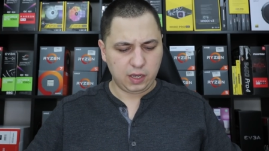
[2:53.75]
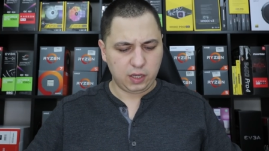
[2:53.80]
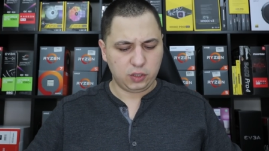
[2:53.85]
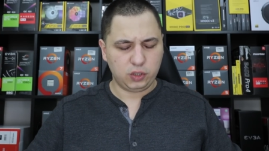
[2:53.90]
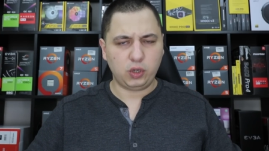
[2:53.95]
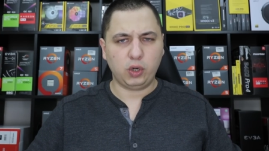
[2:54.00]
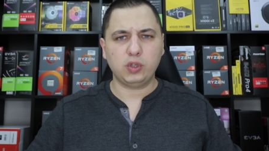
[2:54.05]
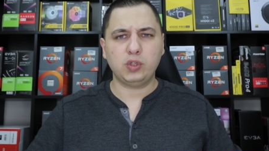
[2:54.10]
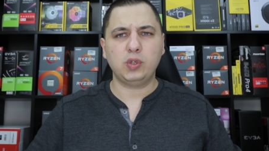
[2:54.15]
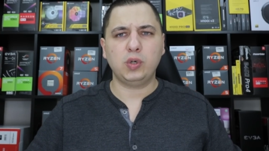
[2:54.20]

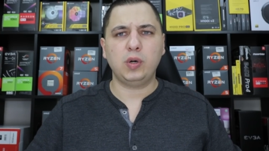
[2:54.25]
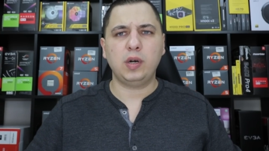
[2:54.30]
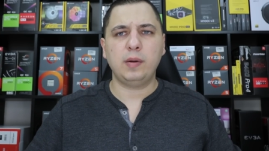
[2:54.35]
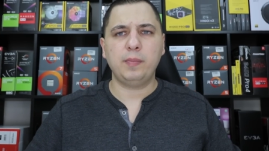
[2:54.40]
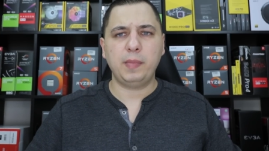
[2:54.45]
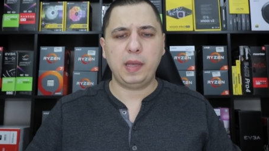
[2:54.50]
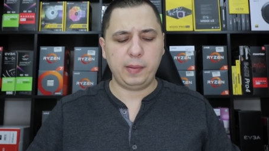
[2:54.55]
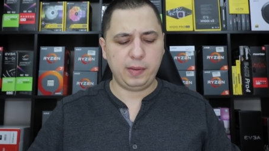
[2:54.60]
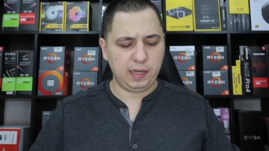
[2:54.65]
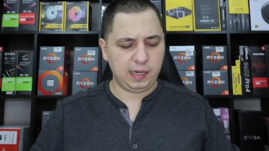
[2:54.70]
It's also a, uh,
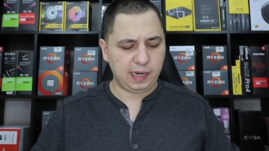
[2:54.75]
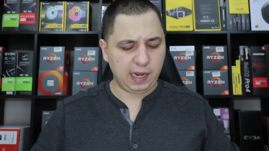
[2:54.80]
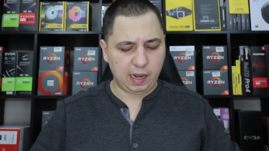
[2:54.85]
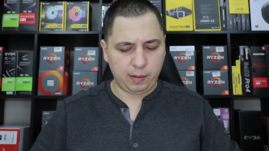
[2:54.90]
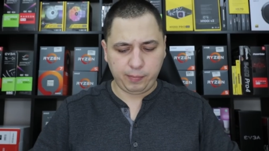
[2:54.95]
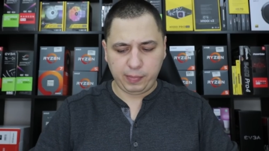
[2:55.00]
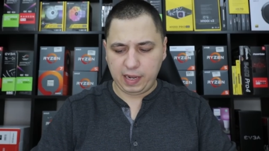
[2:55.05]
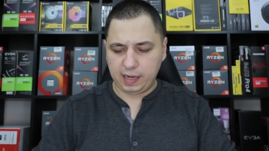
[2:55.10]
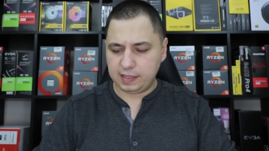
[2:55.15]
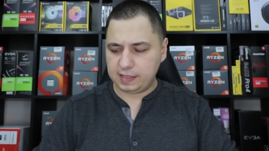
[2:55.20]
maybe a
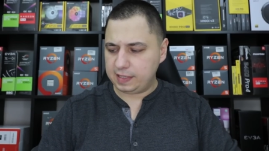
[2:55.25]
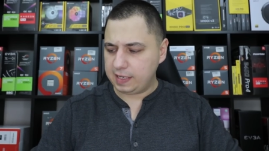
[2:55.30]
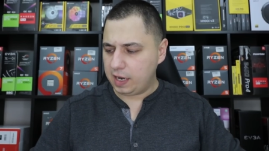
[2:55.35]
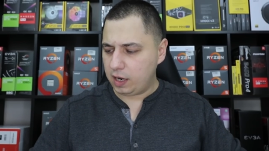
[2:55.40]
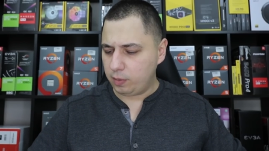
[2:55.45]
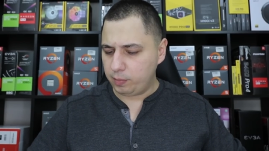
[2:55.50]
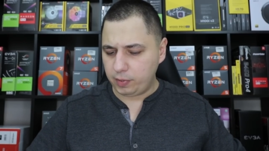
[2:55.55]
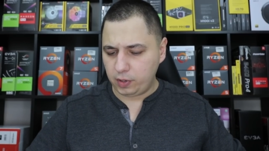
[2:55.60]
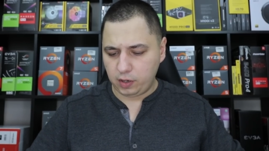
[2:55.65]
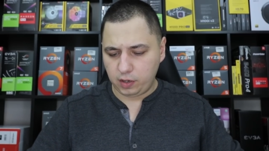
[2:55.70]
compact
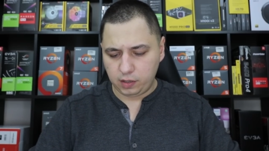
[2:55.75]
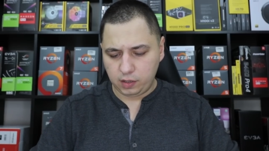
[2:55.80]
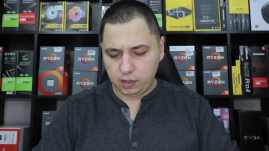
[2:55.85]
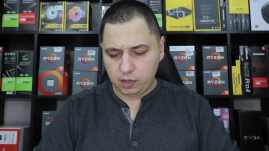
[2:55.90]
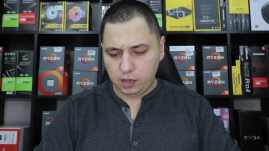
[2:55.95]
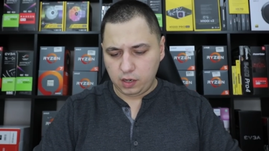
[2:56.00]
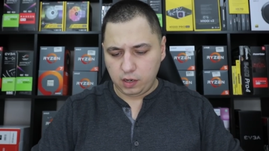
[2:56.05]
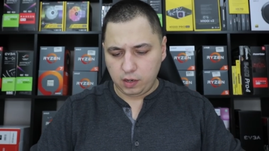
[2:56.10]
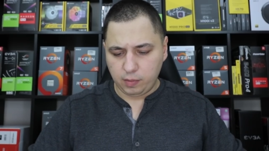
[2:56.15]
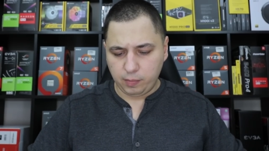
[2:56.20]
soundbar,
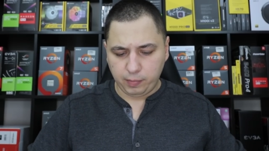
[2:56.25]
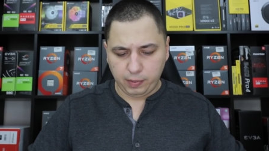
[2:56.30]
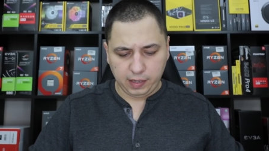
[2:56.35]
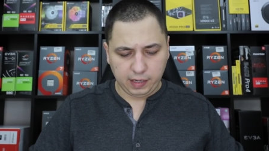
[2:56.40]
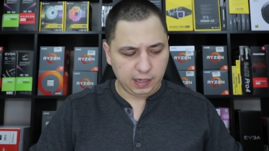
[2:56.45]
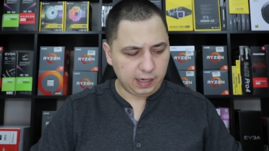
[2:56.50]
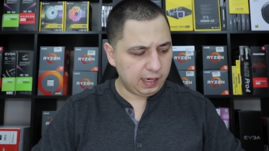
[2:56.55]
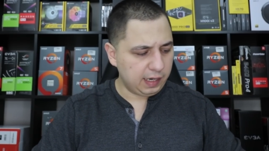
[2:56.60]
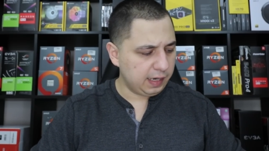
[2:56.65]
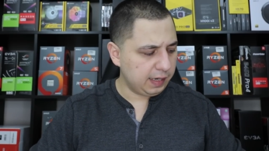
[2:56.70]

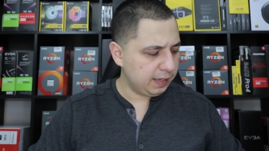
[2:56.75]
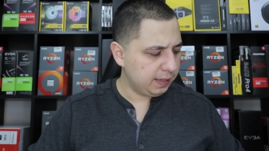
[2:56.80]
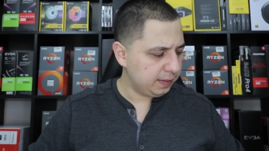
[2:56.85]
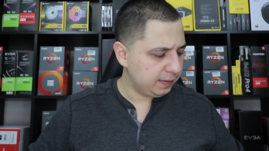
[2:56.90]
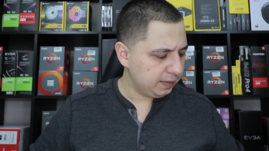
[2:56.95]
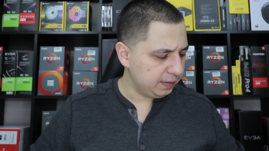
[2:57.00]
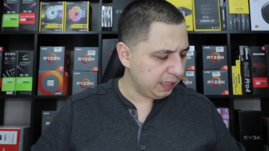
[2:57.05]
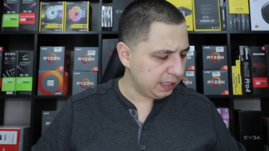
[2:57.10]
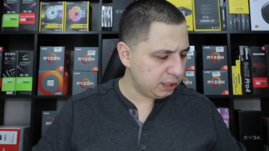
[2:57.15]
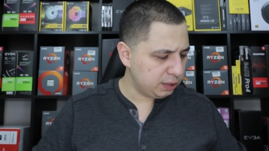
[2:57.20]
but uh,
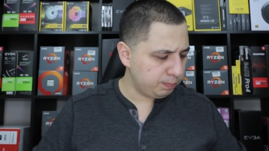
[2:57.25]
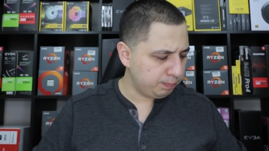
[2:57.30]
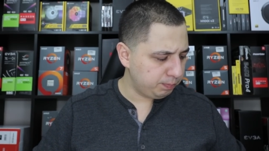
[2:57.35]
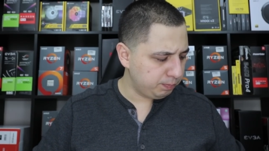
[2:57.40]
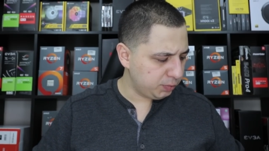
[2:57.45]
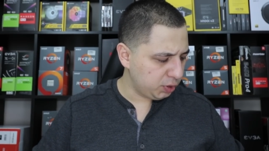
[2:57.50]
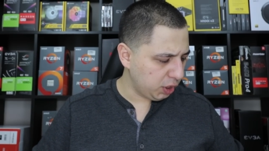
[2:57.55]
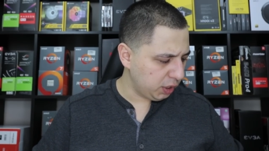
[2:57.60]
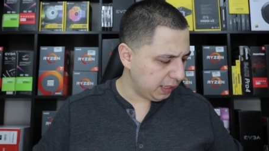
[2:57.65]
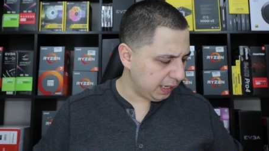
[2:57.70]
let's
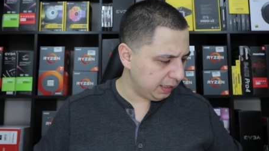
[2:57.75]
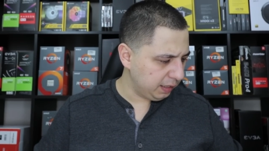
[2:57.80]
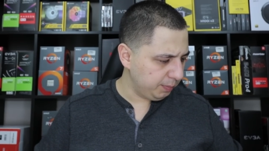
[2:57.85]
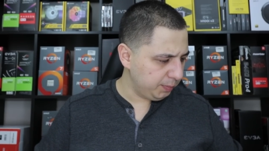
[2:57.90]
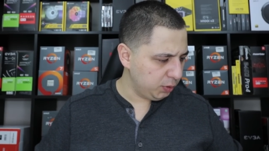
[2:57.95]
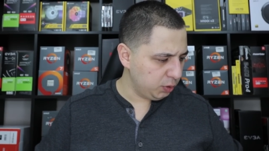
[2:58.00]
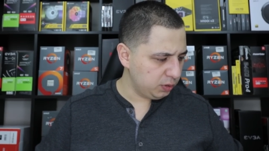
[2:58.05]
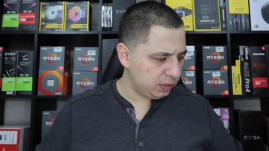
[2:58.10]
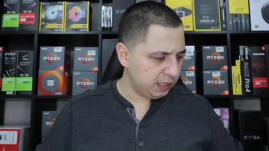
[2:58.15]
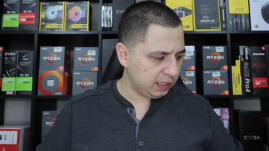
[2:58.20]
turn on the
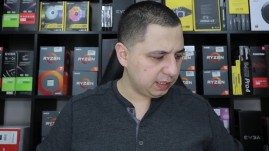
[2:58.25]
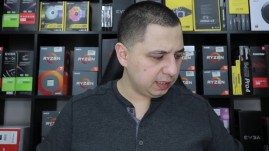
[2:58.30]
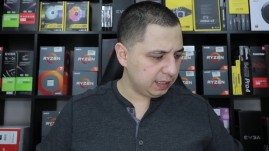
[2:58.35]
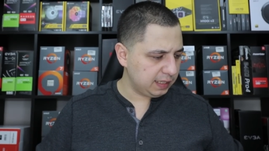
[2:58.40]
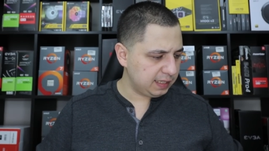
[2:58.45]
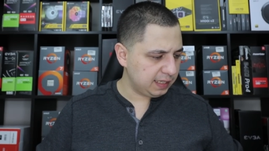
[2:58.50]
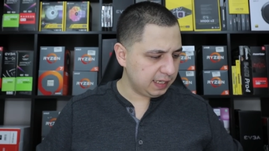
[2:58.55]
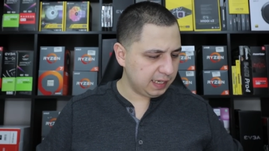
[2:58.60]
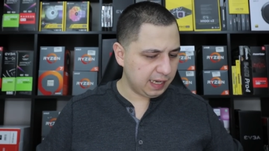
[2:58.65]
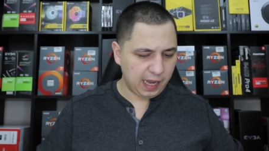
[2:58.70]
music.
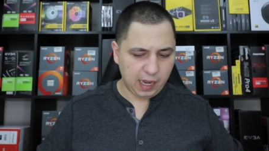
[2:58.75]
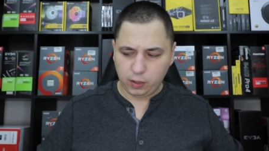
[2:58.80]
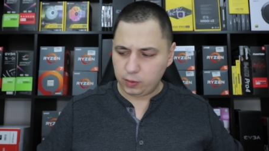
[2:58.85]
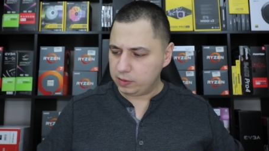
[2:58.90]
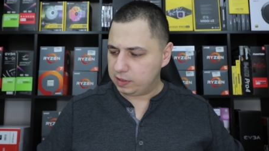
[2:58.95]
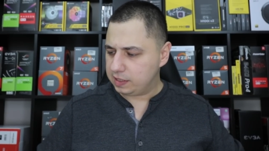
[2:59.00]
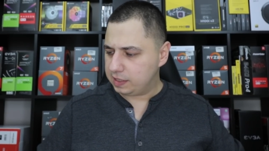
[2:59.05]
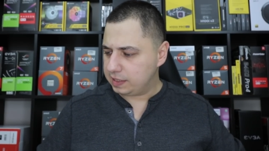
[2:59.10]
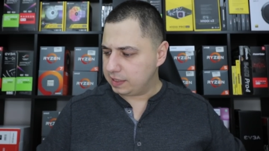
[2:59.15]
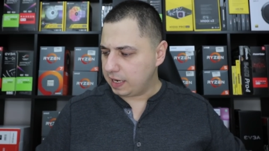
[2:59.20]
Let's see how
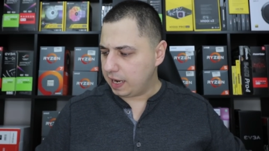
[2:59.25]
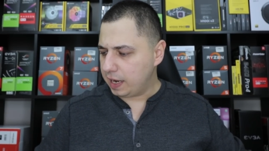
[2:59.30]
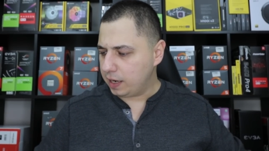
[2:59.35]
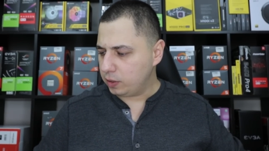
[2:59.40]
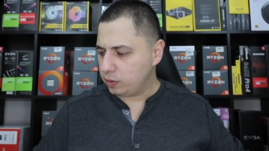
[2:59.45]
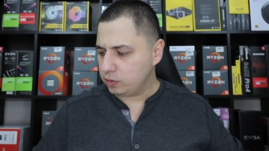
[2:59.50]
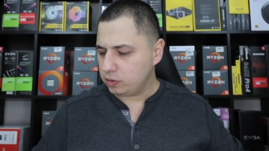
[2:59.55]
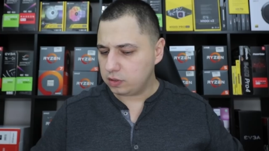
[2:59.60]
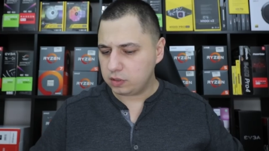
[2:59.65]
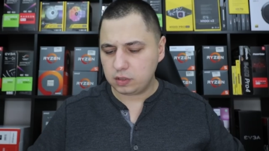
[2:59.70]
it
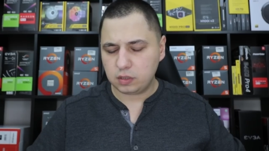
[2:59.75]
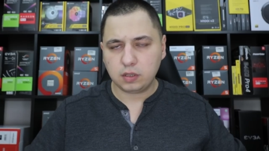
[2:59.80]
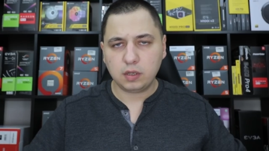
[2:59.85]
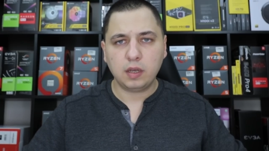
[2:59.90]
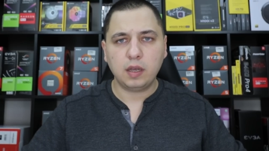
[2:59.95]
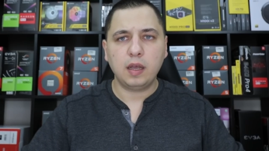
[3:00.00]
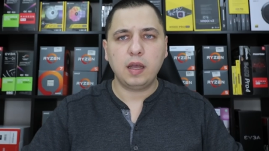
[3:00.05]
sounds.